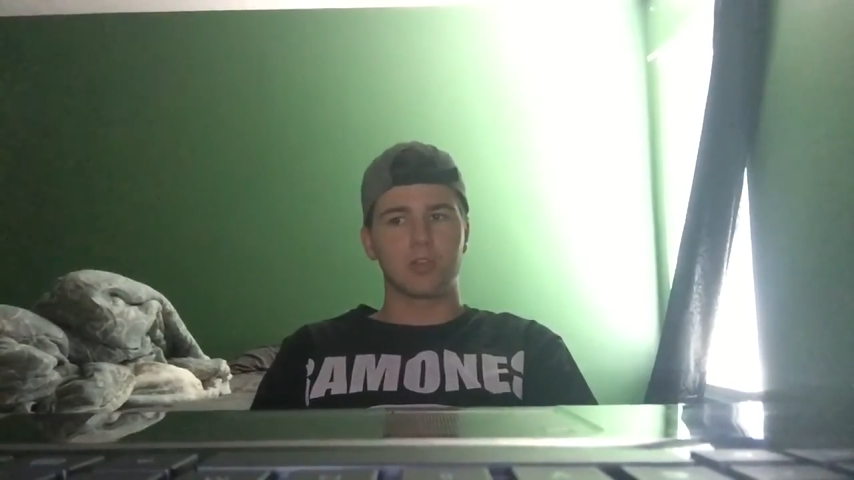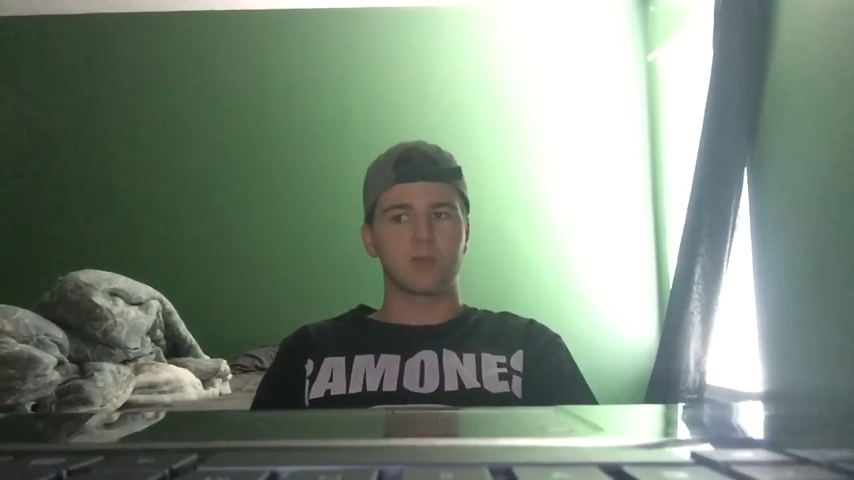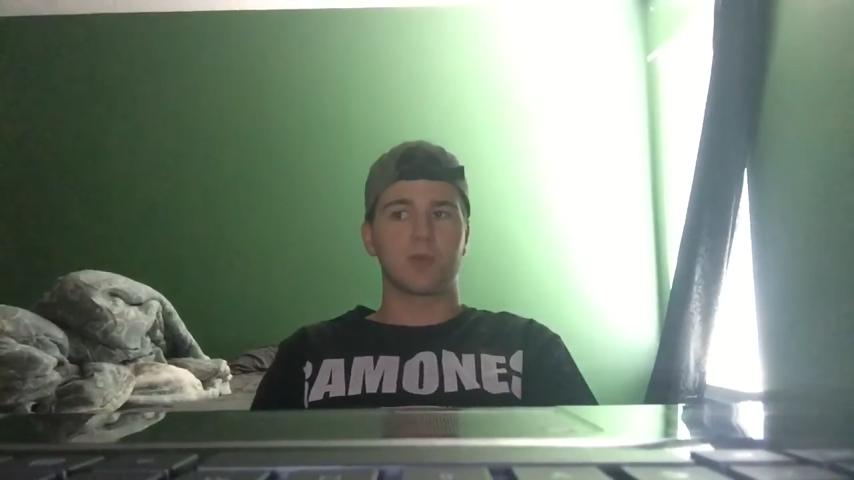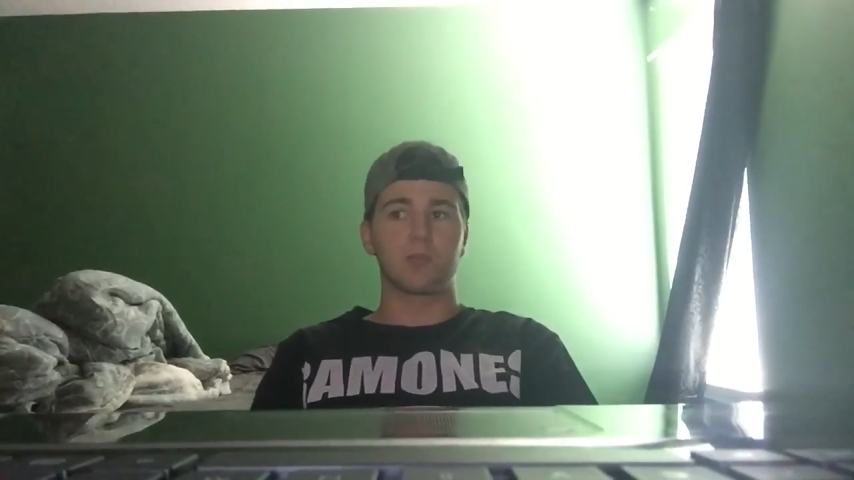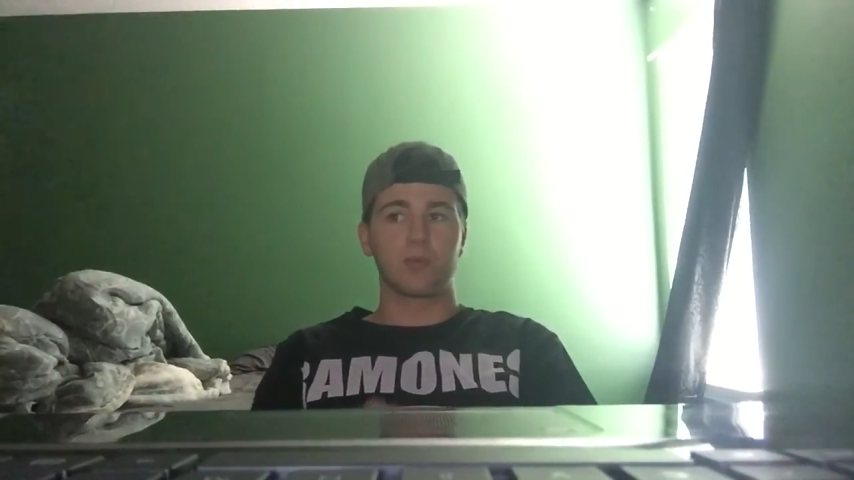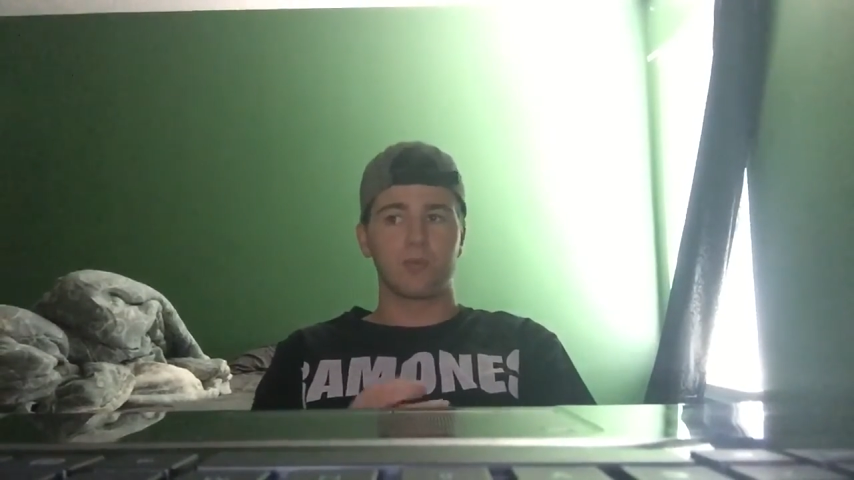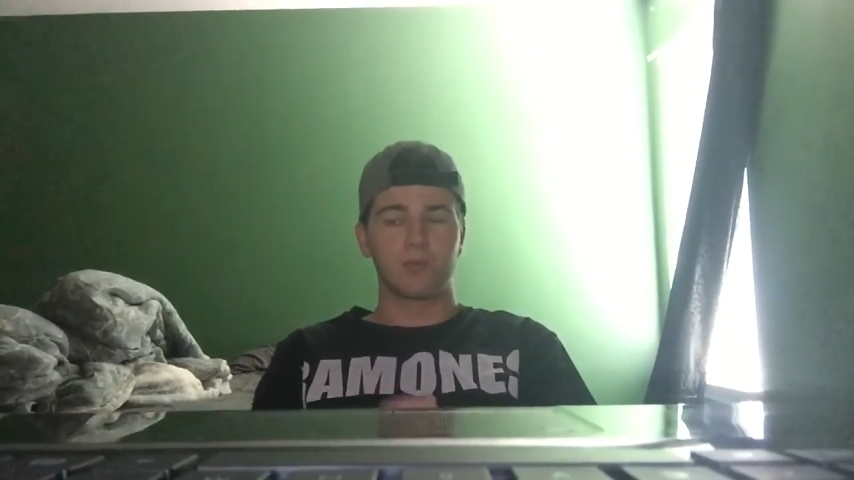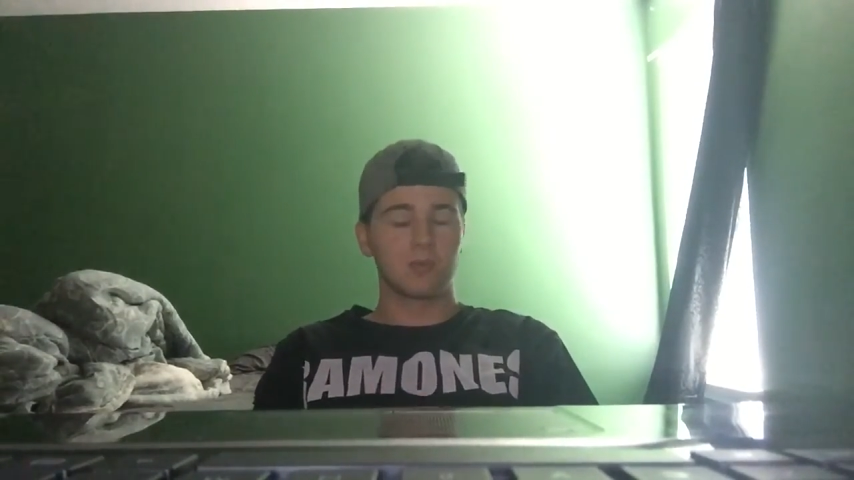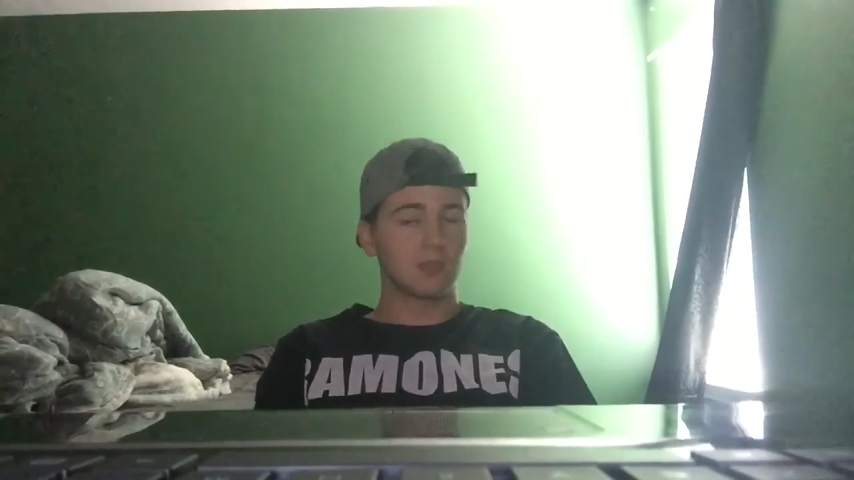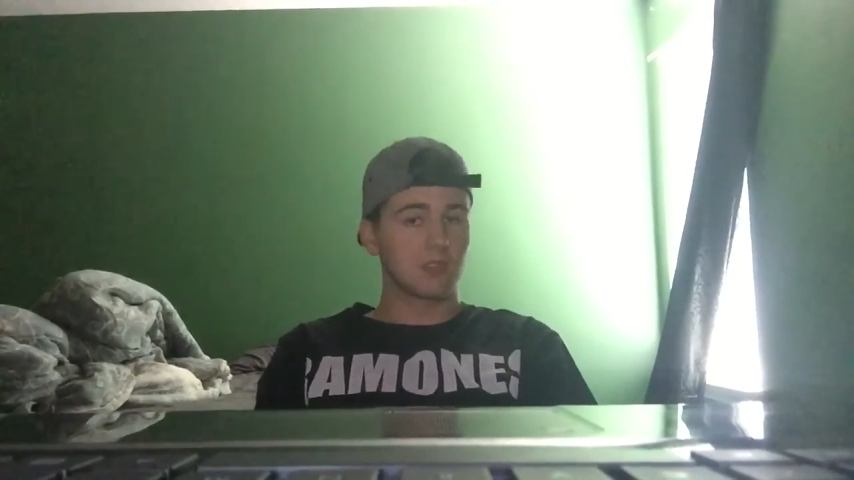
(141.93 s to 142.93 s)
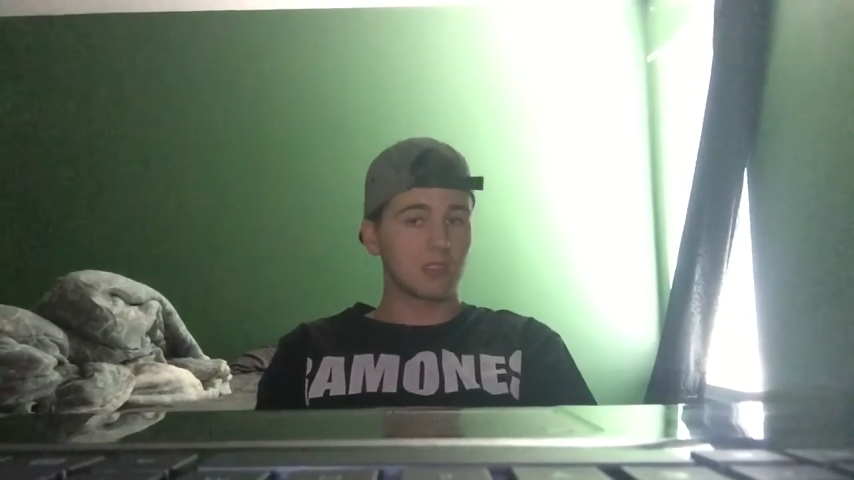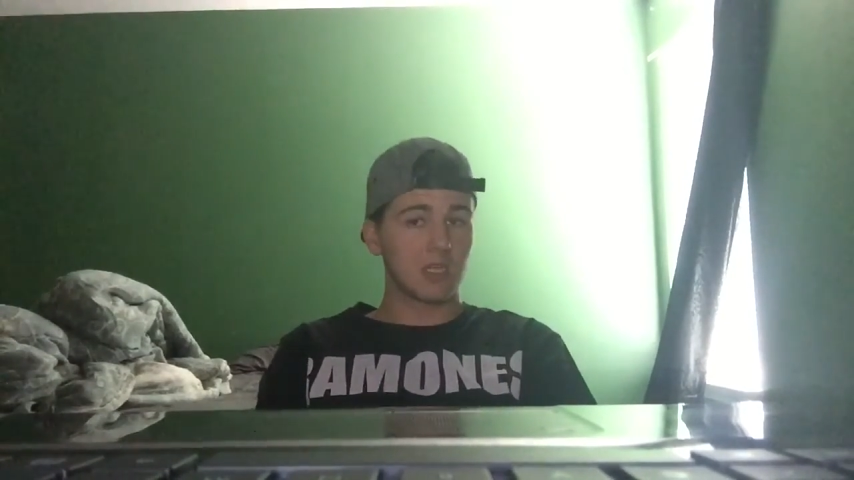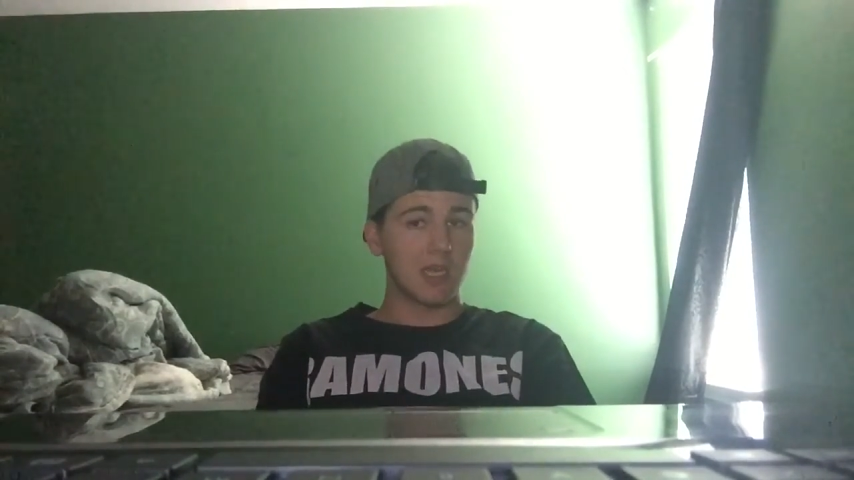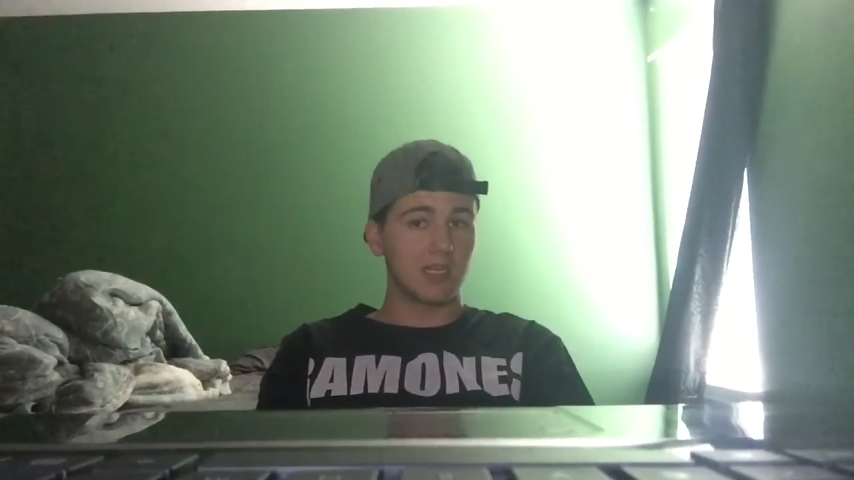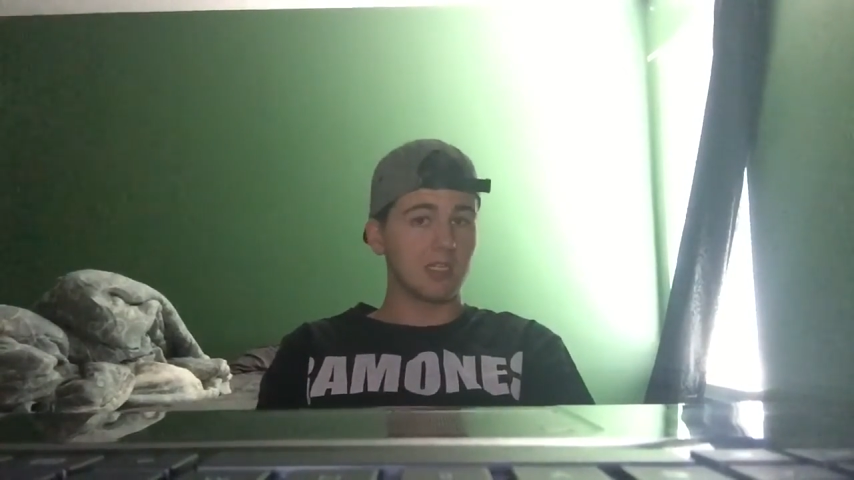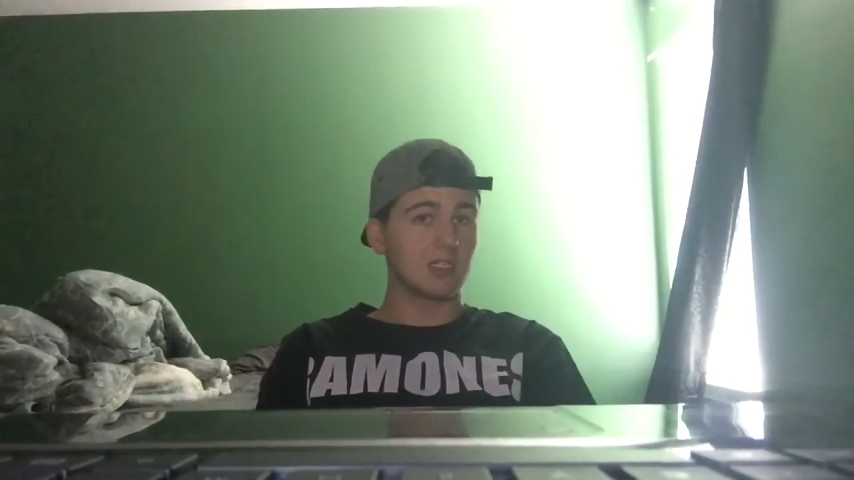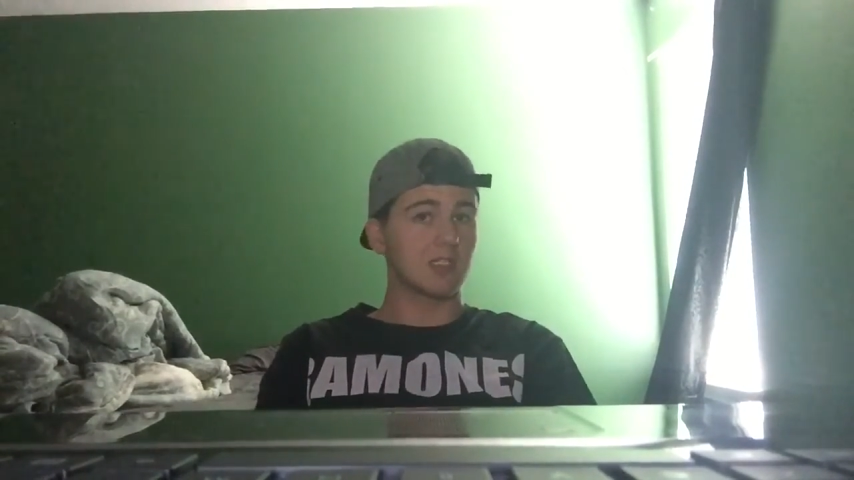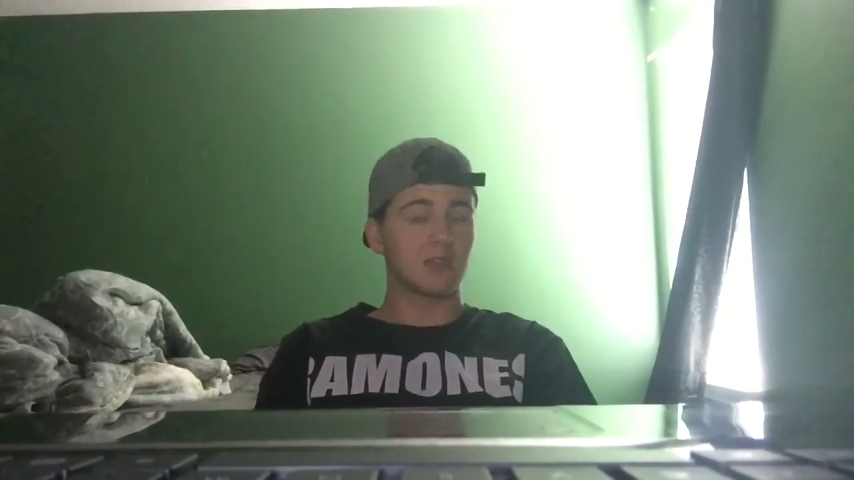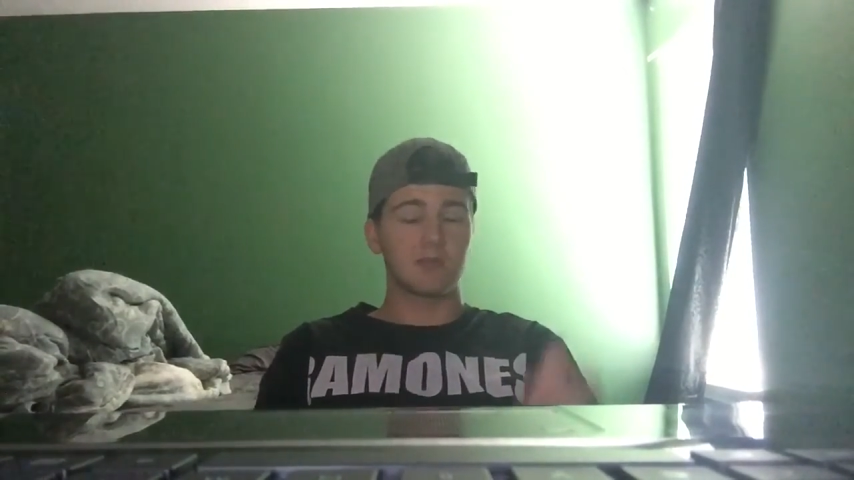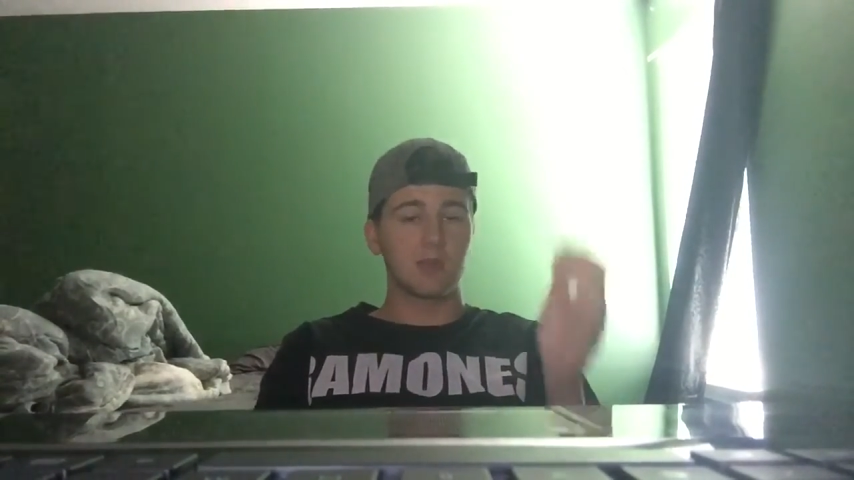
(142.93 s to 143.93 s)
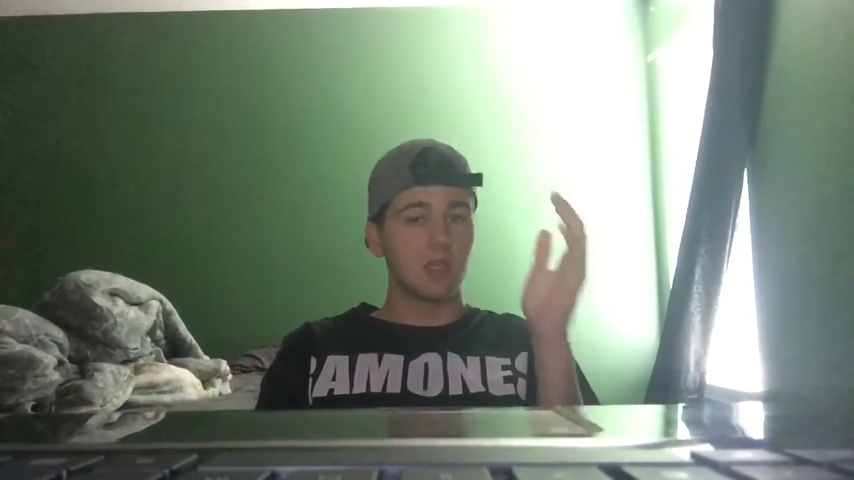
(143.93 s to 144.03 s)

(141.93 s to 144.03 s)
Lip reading: There's been studies.